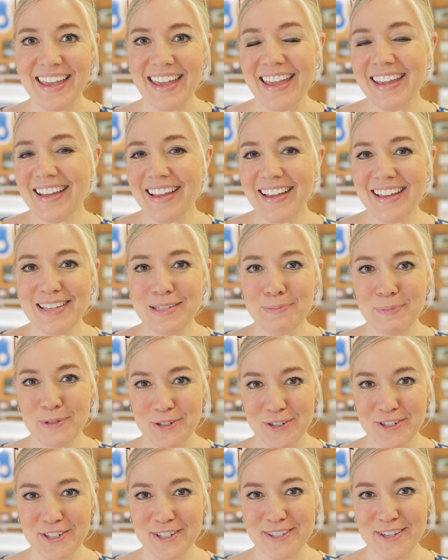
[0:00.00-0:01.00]
Hey guys,
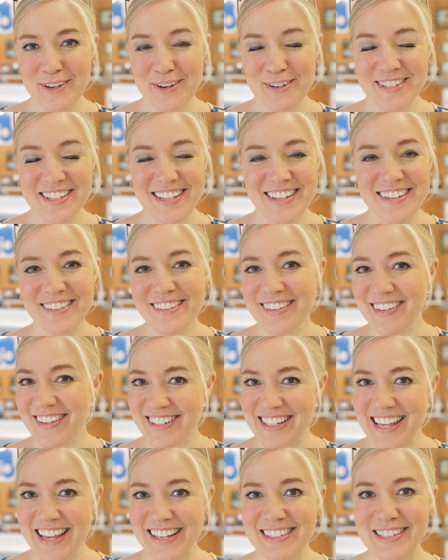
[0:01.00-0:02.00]
Patricia Zars here, your
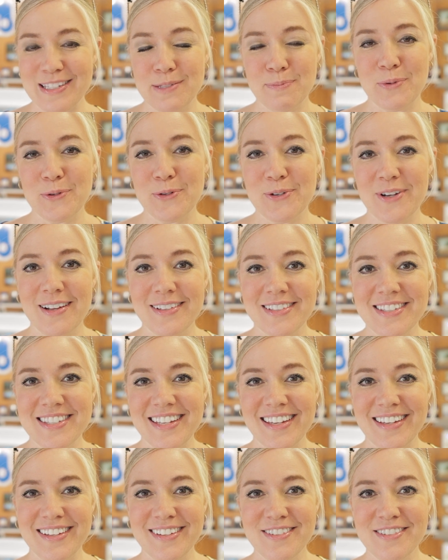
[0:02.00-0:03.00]
Texas Pool
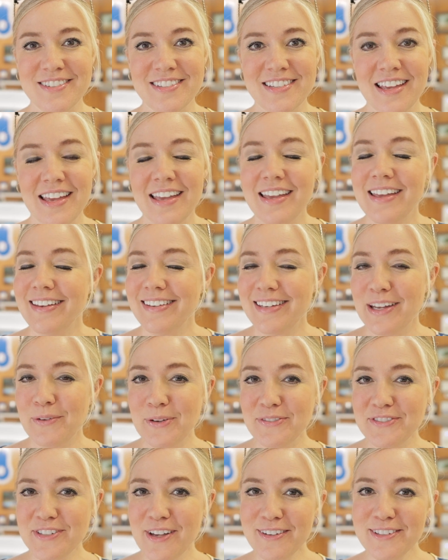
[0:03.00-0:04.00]
Concierge. Now
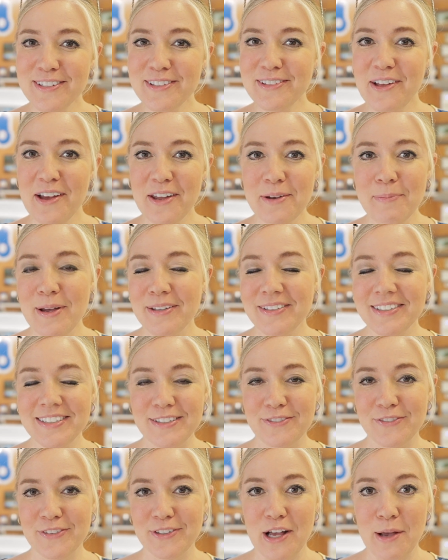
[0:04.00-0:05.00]
we've talked a lot about the
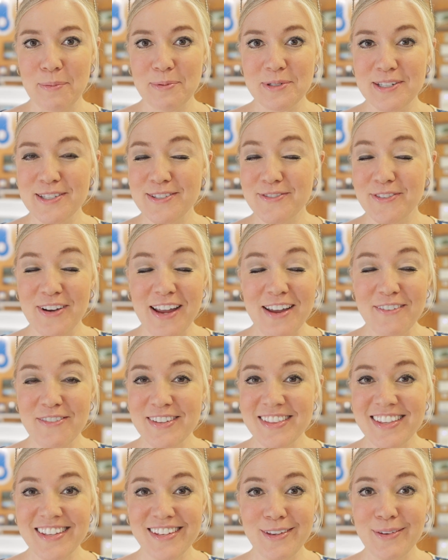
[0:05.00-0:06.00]
different options for
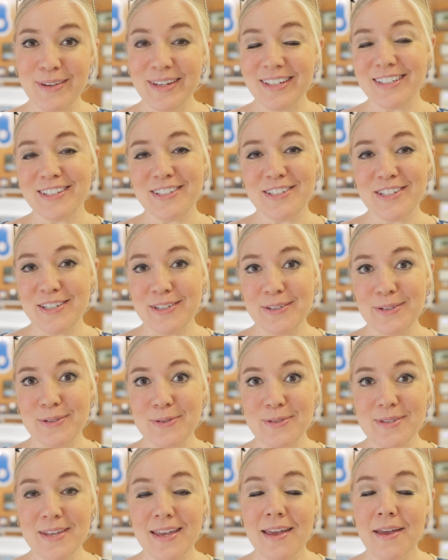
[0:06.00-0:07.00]
everything you get to
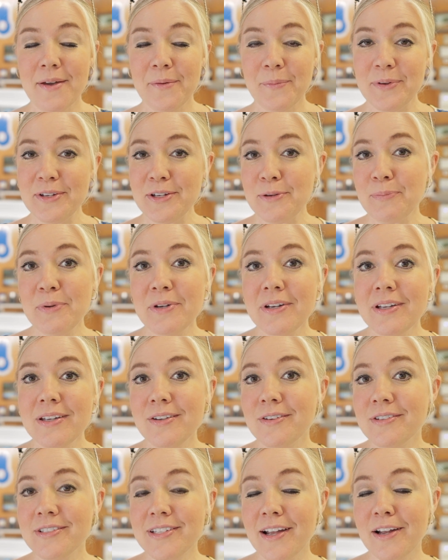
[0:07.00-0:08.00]
choose when you're putting
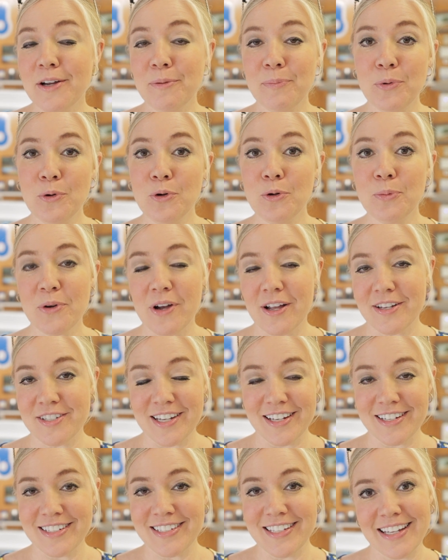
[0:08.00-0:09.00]
your entire pool
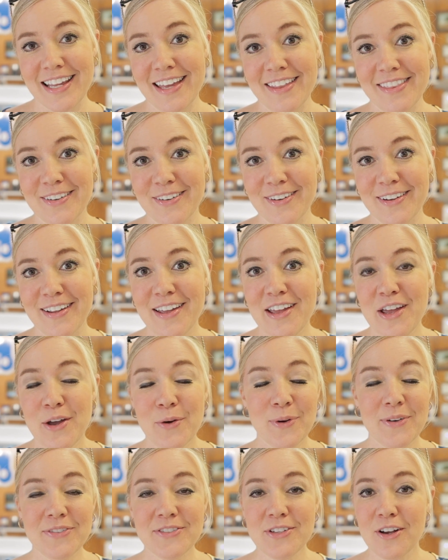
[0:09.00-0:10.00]
project together.
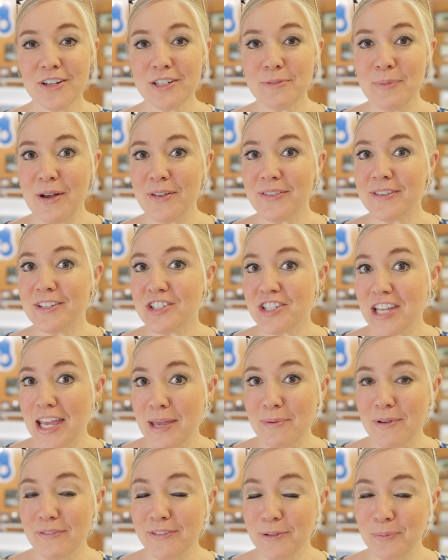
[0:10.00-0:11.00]
We've talked about the
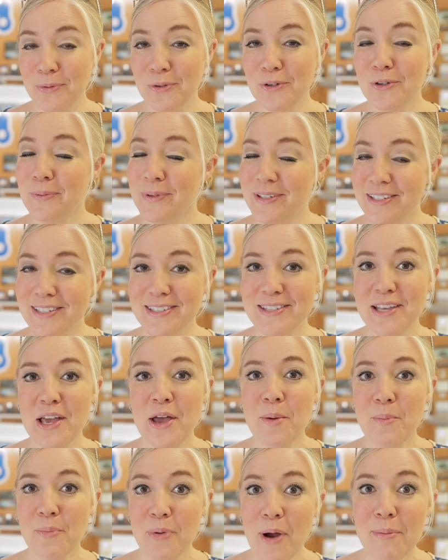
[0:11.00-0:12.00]
shape of the pool, which is
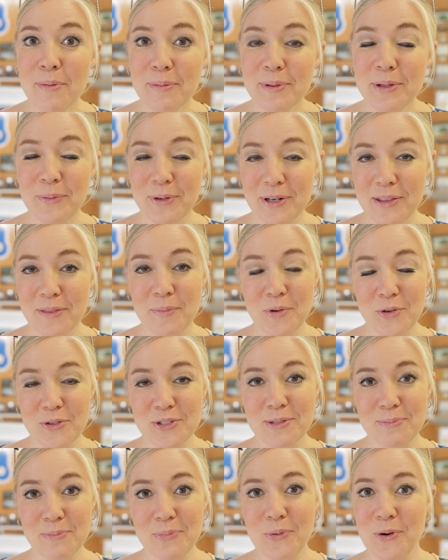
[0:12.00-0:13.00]
probably one of the
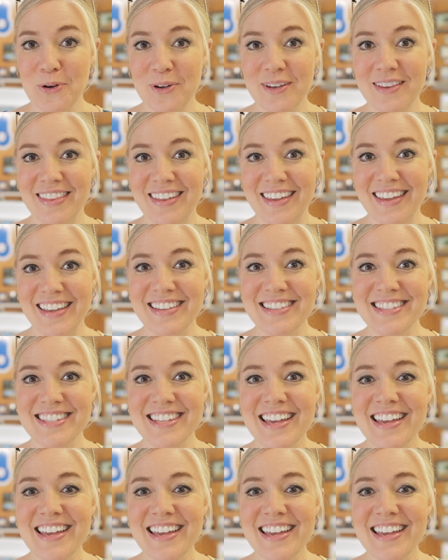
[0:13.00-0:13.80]
most important things,